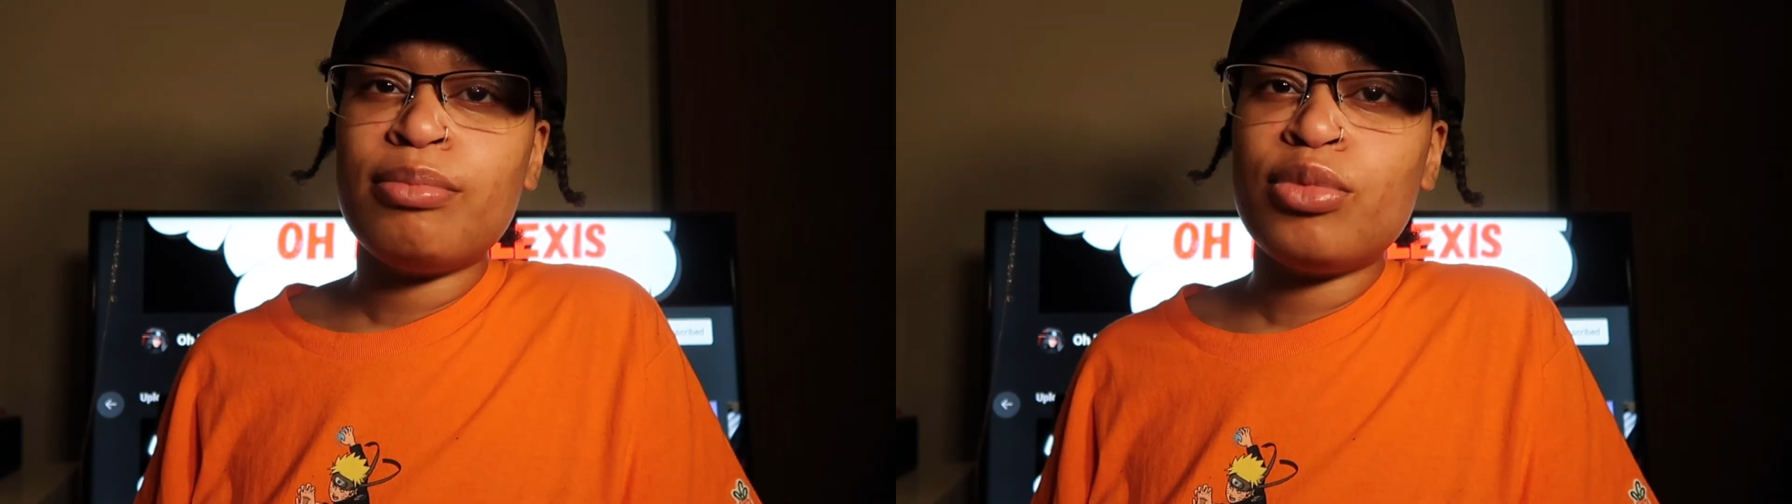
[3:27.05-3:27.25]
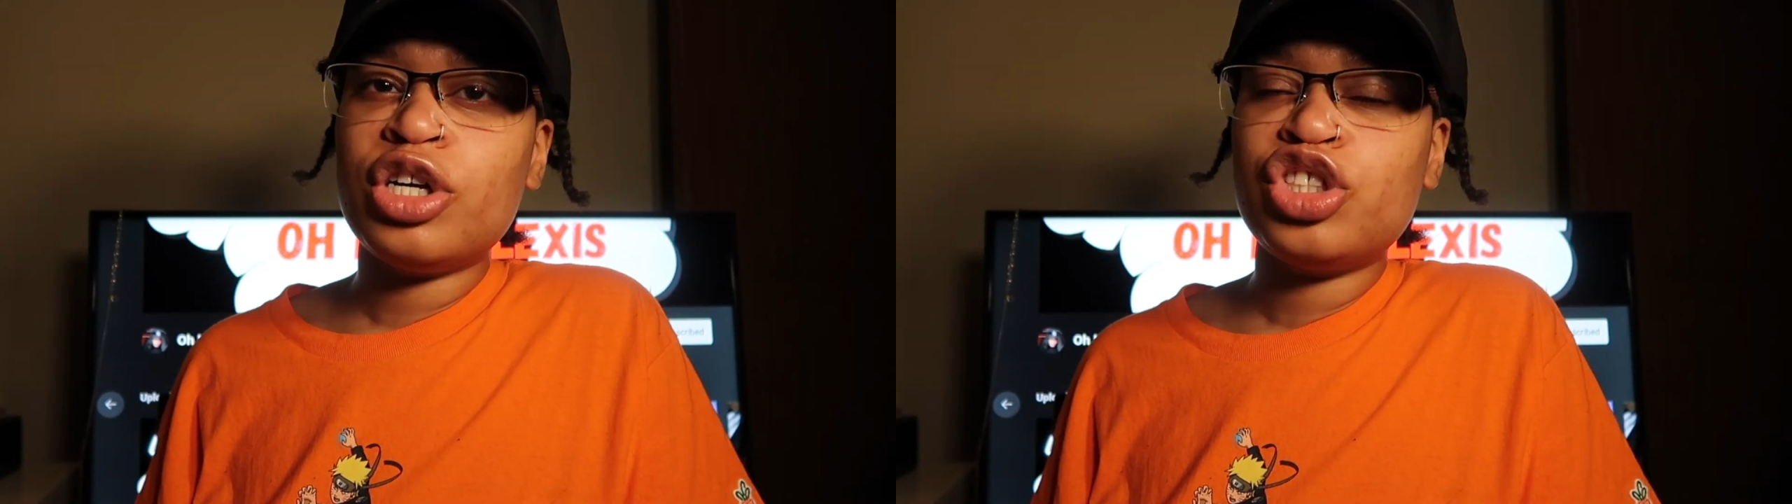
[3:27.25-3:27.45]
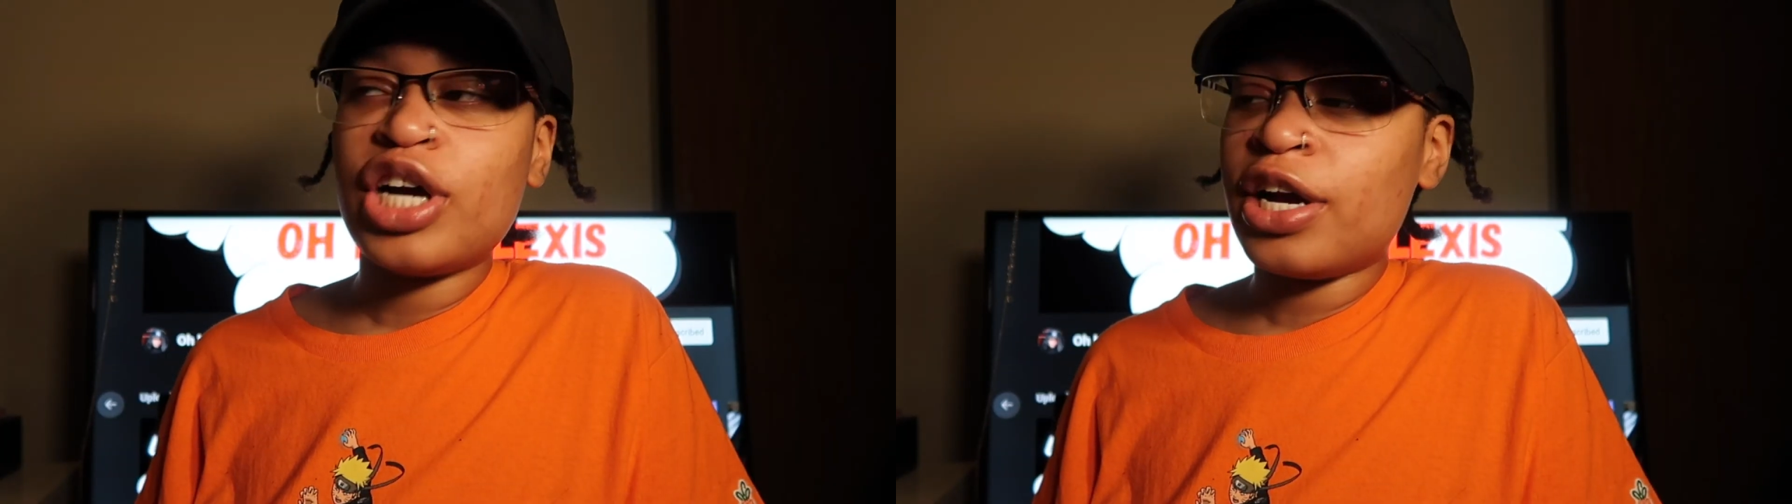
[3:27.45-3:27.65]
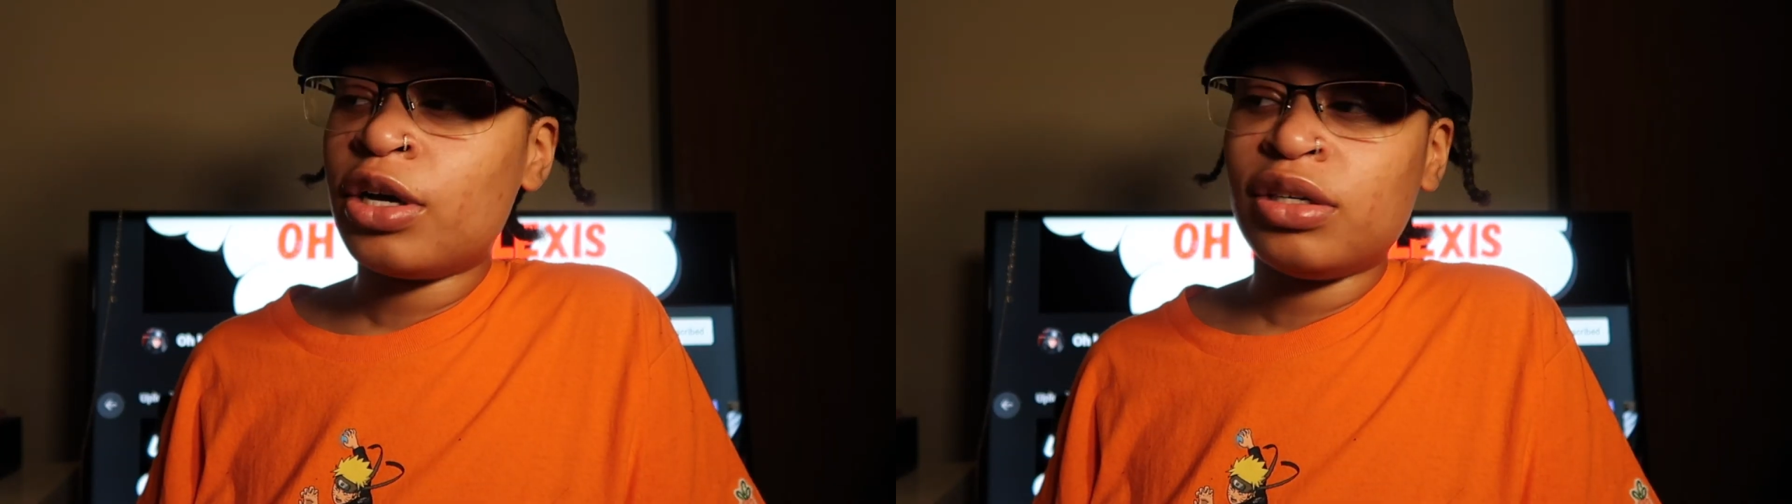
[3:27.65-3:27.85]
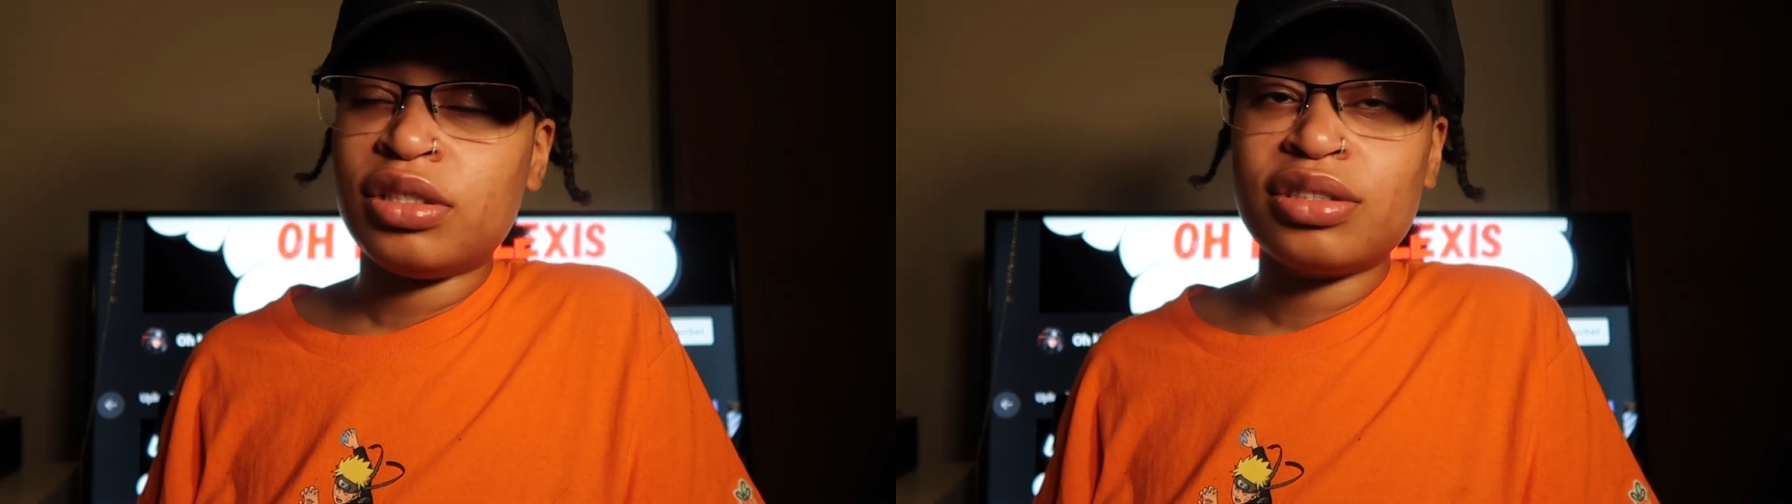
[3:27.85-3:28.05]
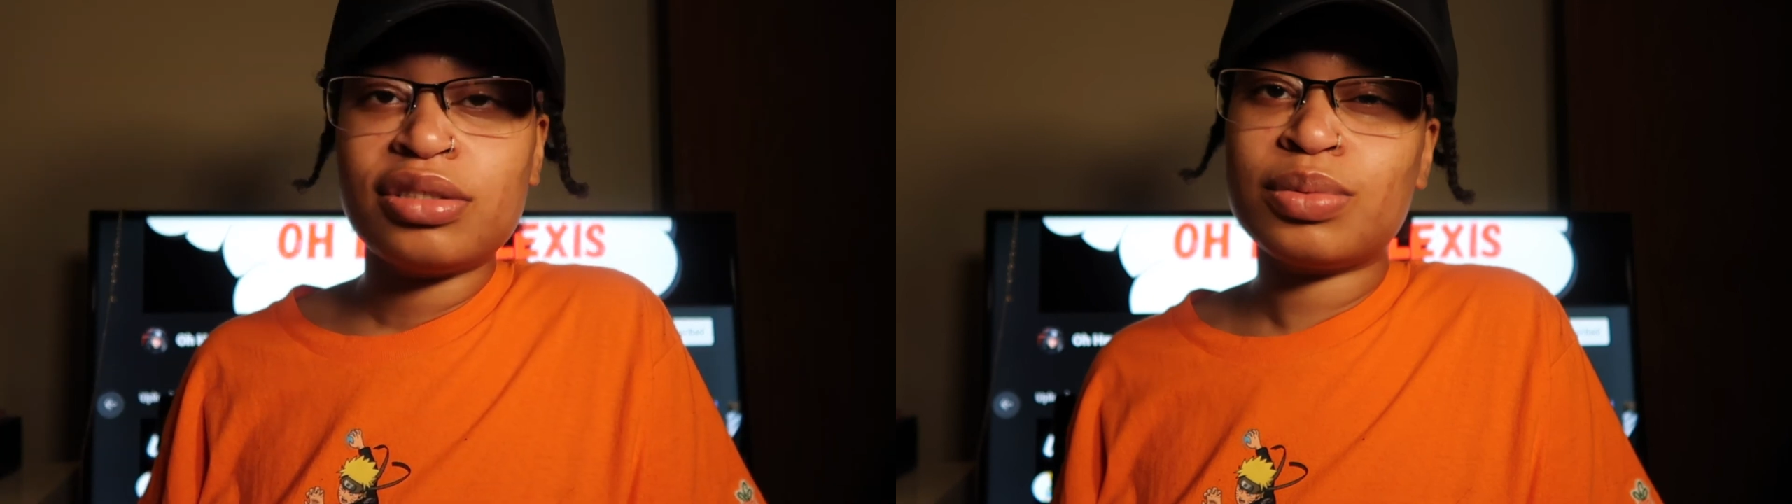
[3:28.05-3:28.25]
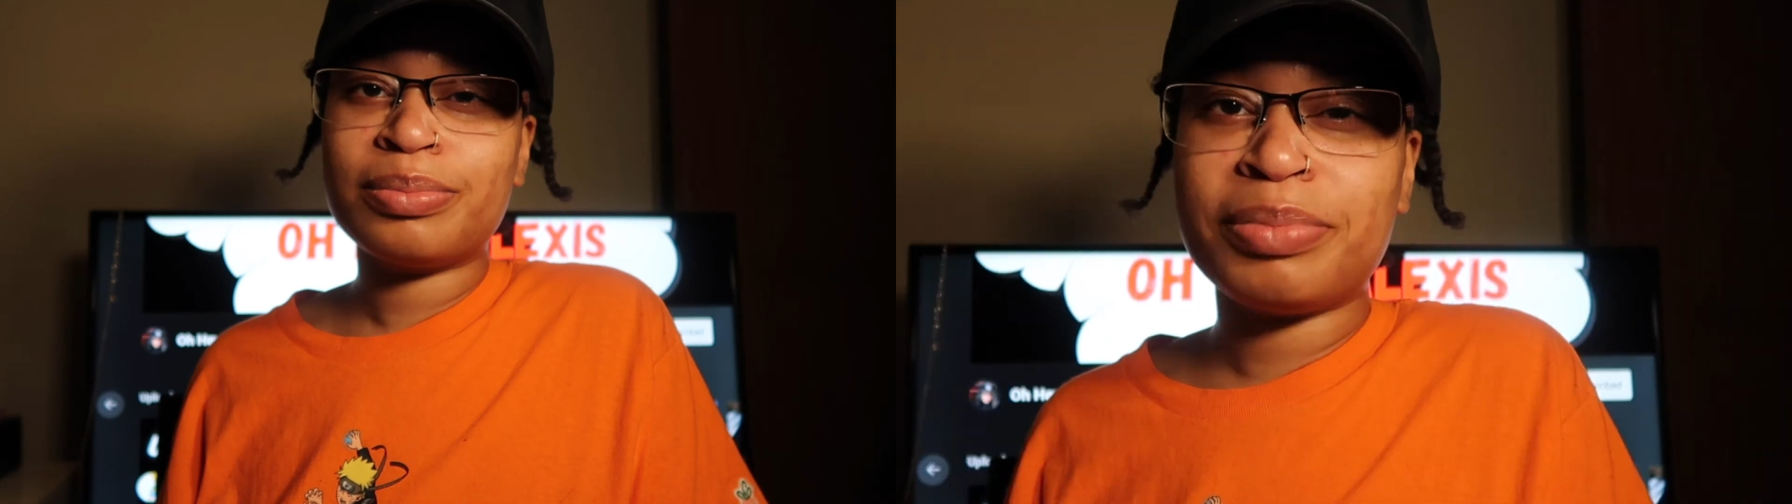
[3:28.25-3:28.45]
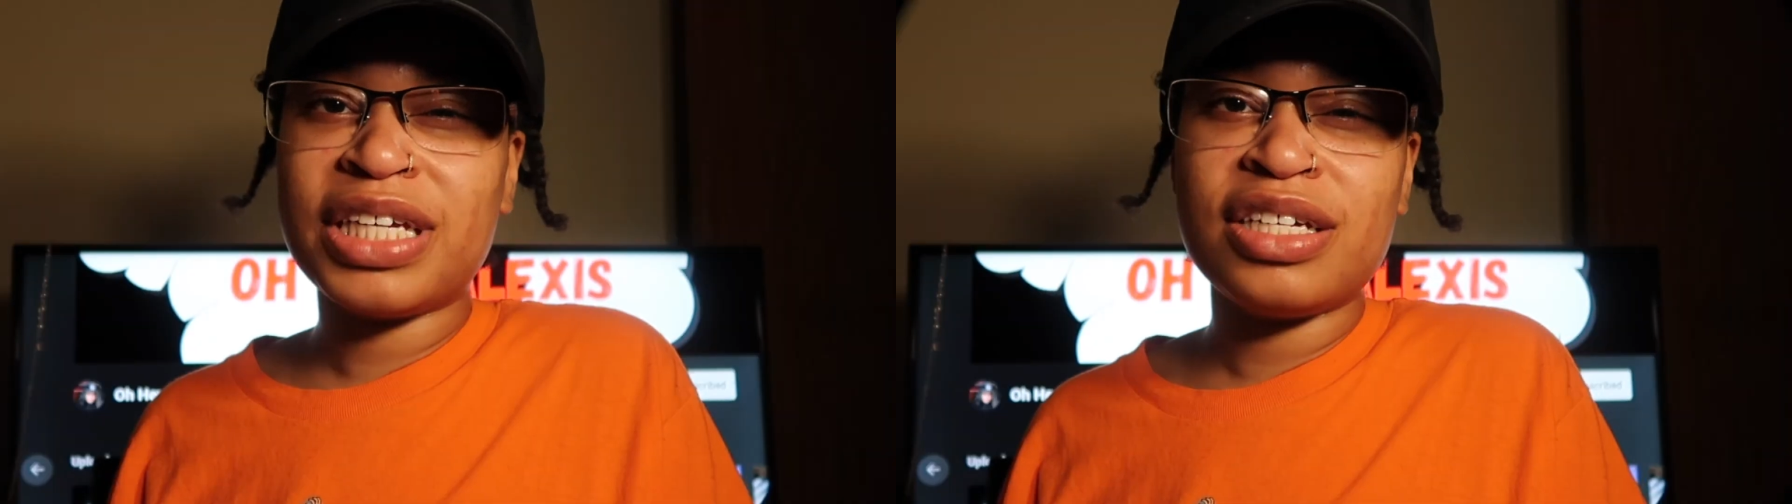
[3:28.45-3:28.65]
do more try-on hauls
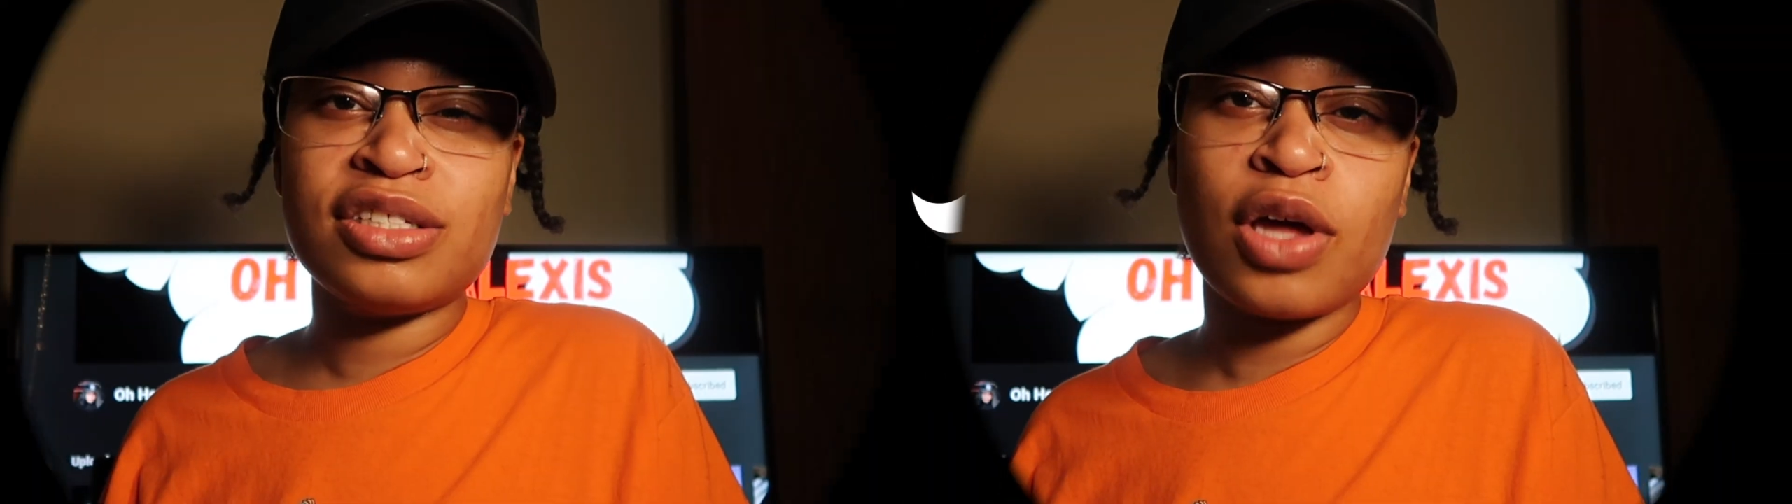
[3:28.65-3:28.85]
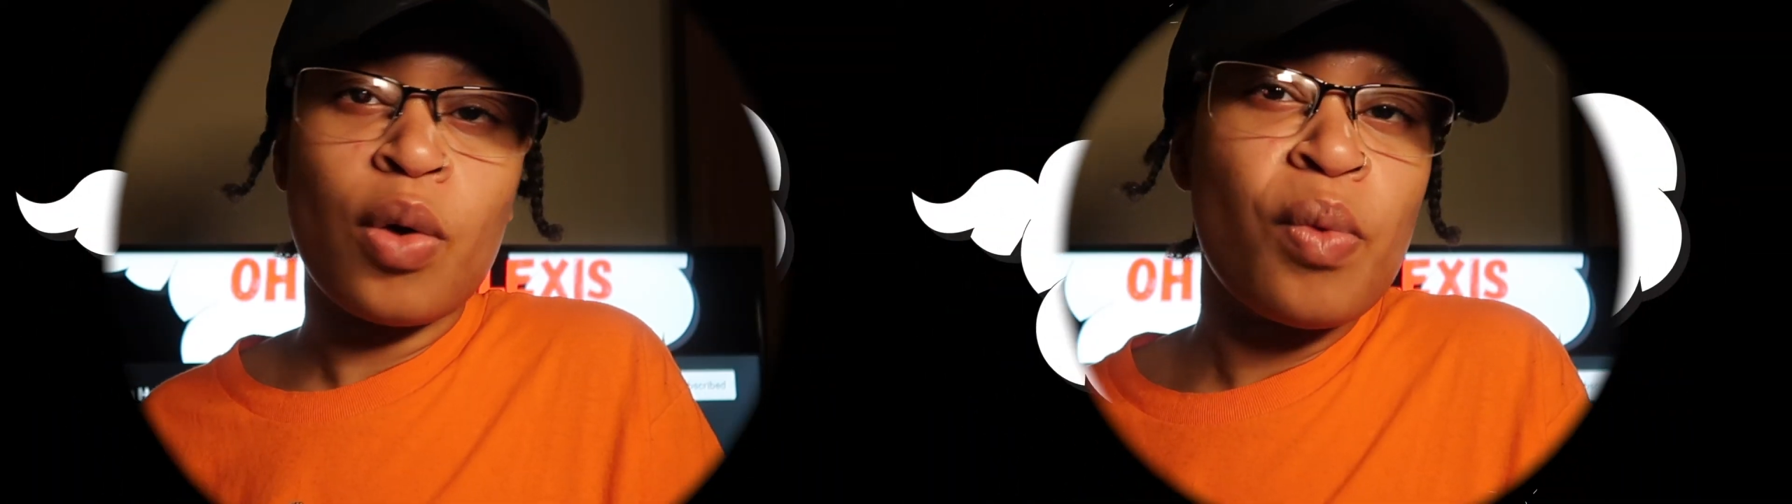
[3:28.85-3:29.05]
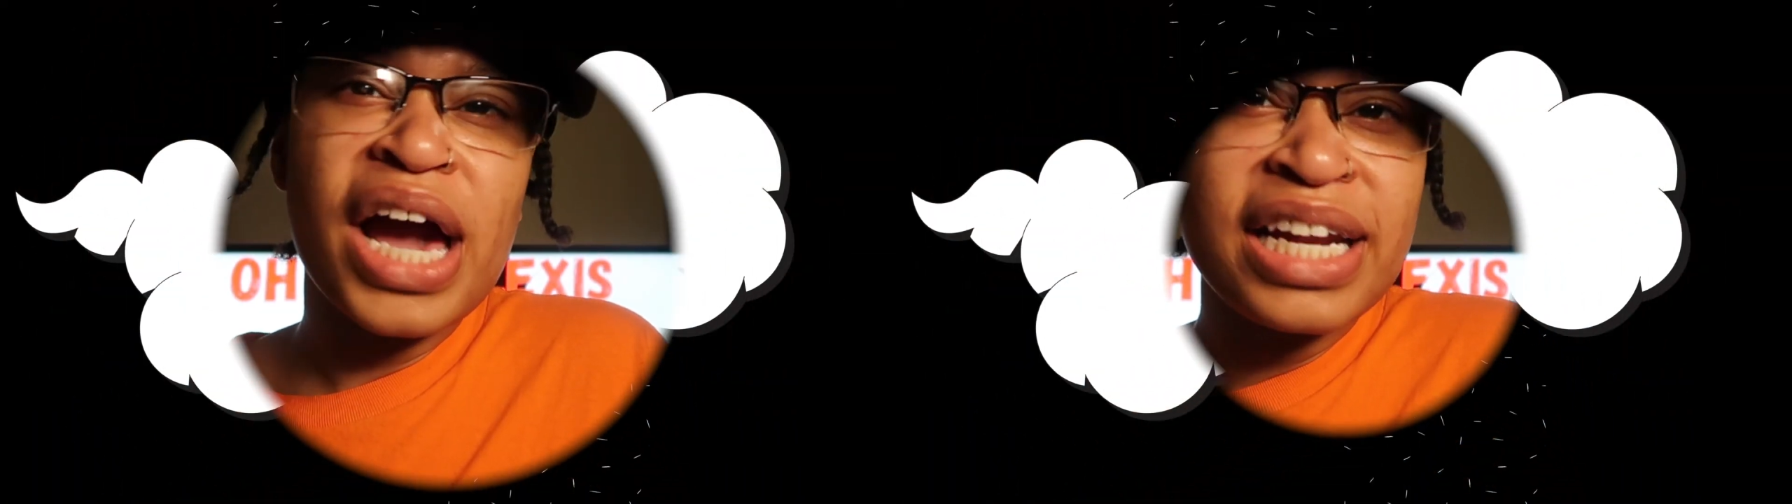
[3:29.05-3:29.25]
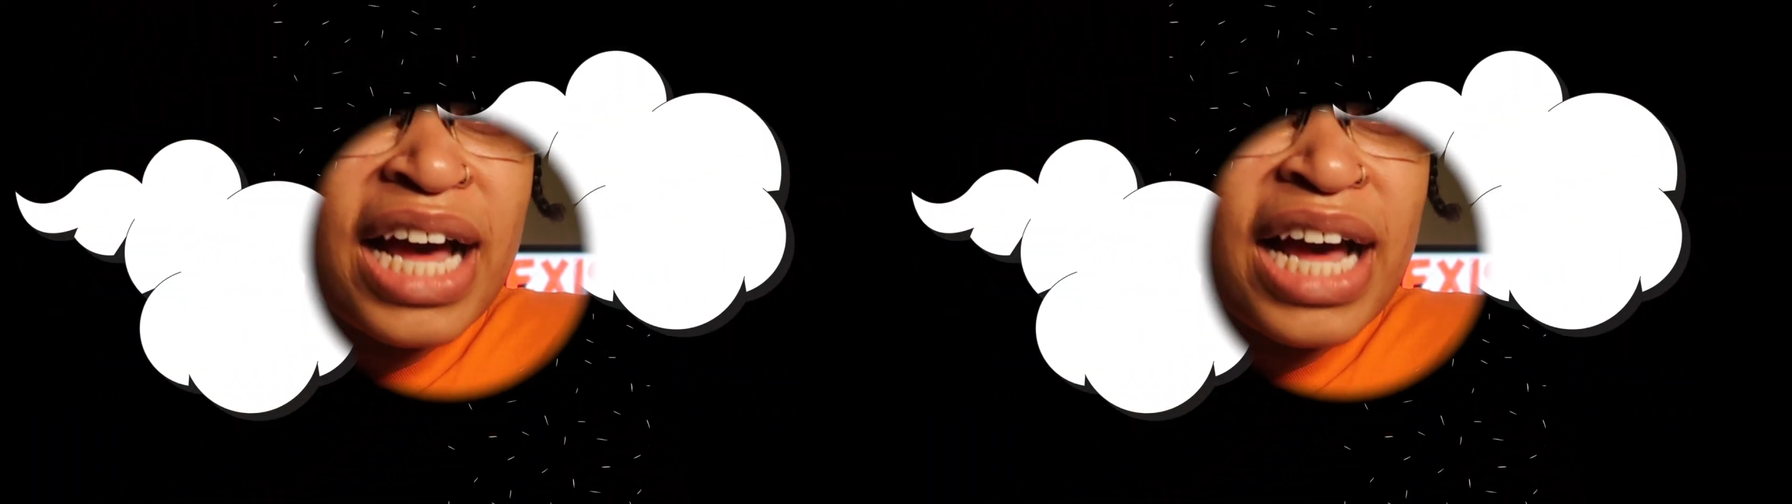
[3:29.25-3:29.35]
because why